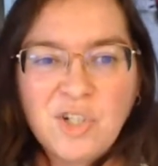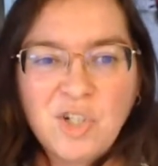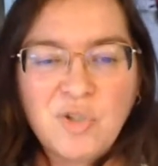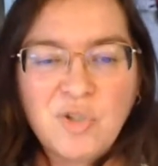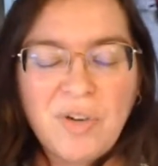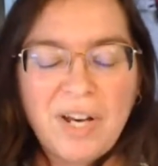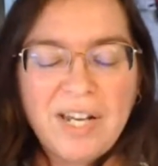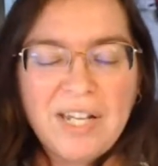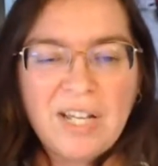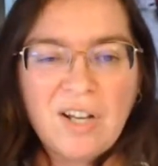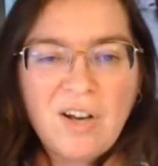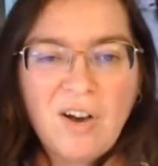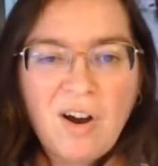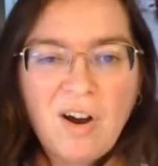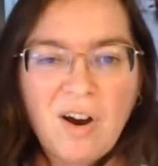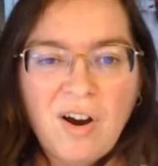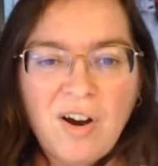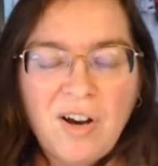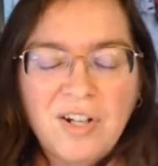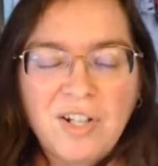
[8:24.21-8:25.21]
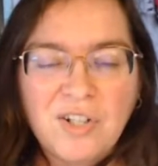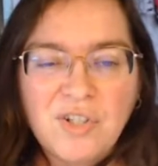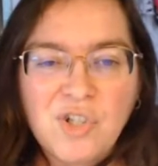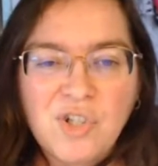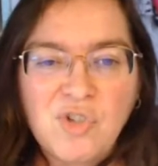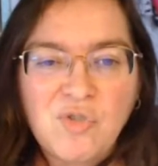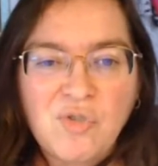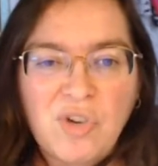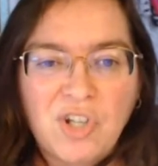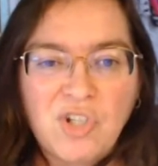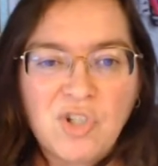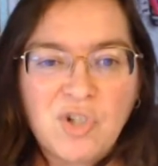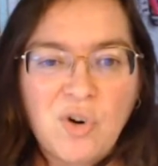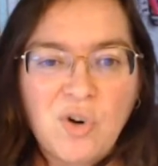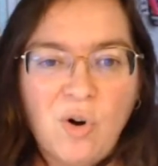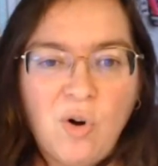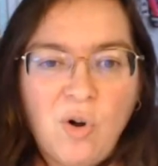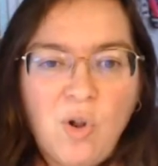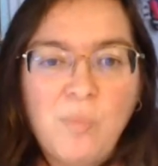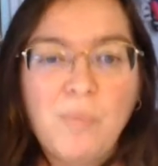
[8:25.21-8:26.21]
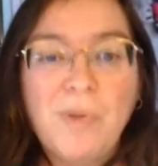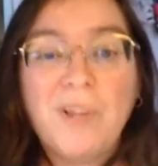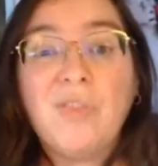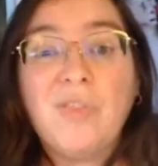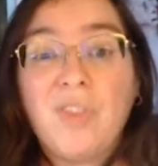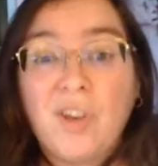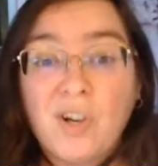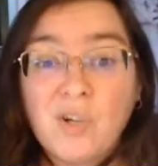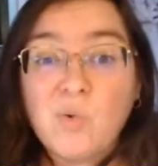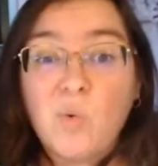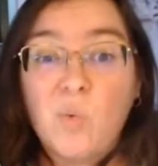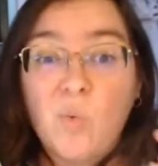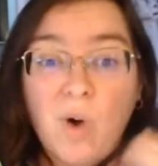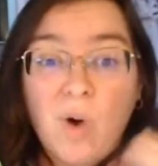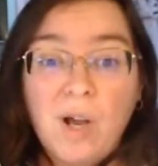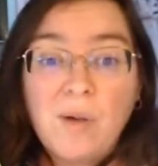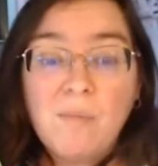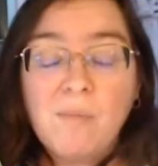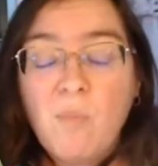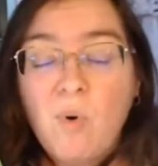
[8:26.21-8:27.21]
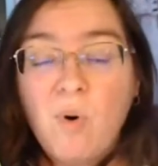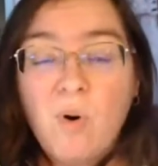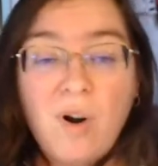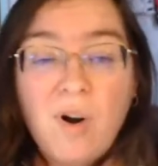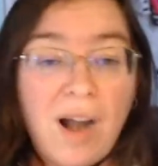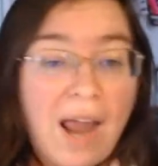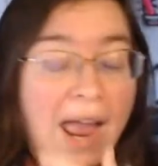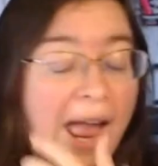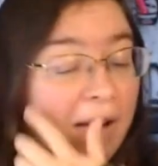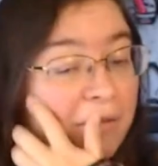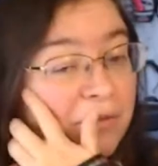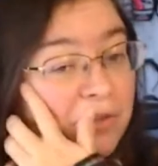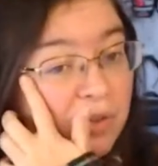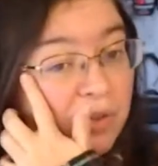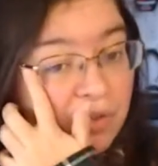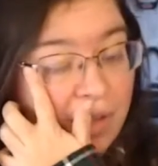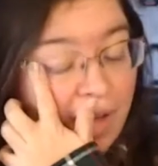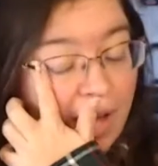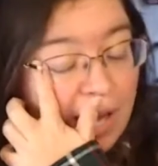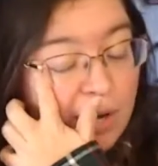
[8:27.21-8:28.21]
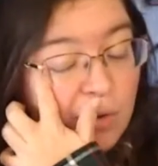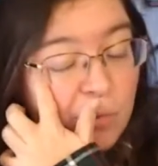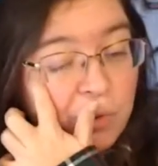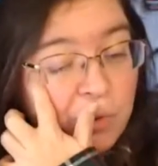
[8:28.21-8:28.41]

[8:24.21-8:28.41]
trading card stretch goal, but there's one more after that.